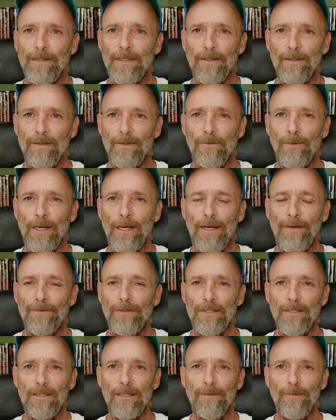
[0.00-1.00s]
the way I have
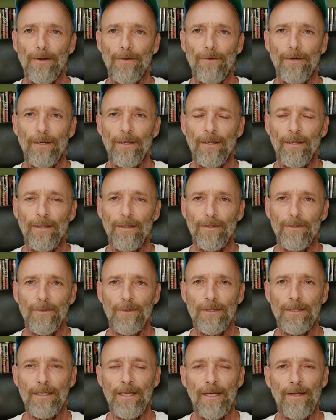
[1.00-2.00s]
to sleep every night. So
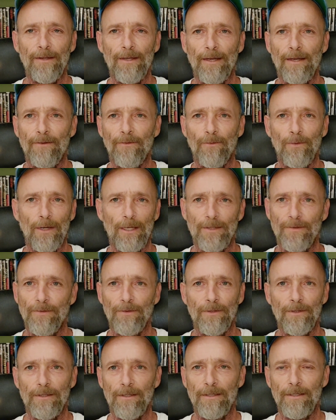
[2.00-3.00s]
it's not that restful.
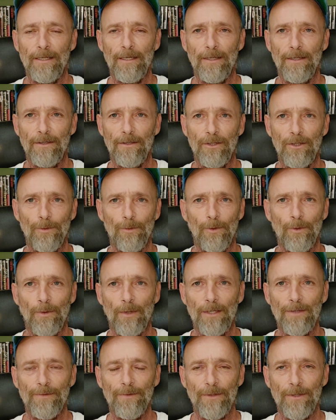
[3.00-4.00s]
It's not super
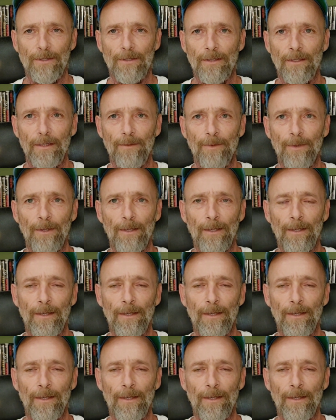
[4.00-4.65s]
restful sleep.